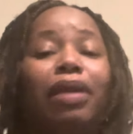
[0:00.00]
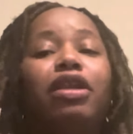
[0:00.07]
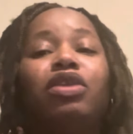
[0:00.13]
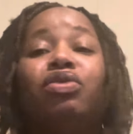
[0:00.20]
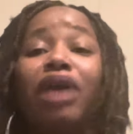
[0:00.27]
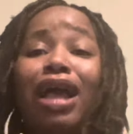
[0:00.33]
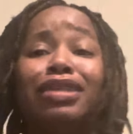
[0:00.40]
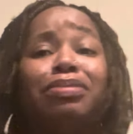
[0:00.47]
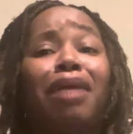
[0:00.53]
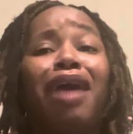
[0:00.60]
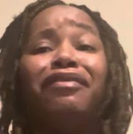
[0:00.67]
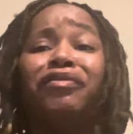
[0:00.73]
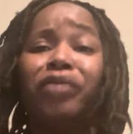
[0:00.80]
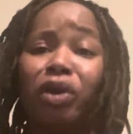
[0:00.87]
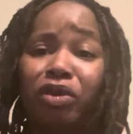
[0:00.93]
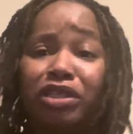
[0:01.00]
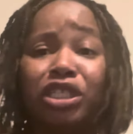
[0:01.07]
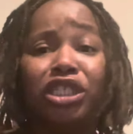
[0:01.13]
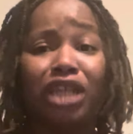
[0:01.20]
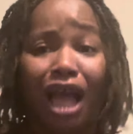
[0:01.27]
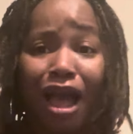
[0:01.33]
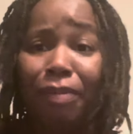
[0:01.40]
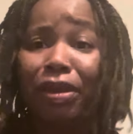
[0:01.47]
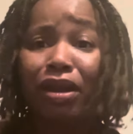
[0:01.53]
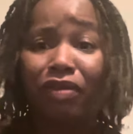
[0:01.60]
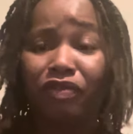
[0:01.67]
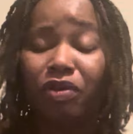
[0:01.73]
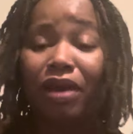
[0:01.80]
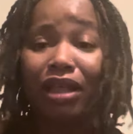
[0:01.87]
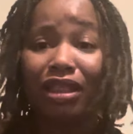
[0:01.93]
You guys, my first job
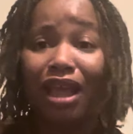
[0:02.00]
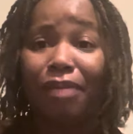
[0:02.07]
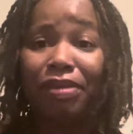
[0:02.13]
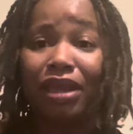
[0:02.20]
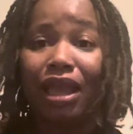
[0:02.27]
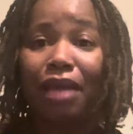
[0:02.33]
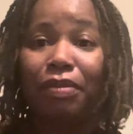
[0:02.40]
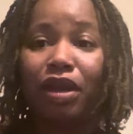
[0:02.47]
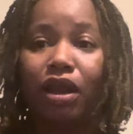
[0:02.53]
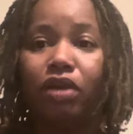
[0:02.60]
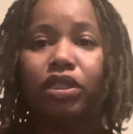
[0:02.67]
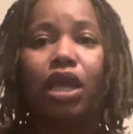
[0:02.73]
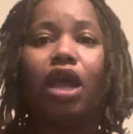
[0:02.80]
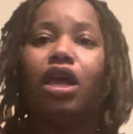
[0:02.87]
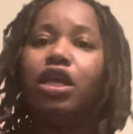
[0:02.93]
interview after I became a nurse,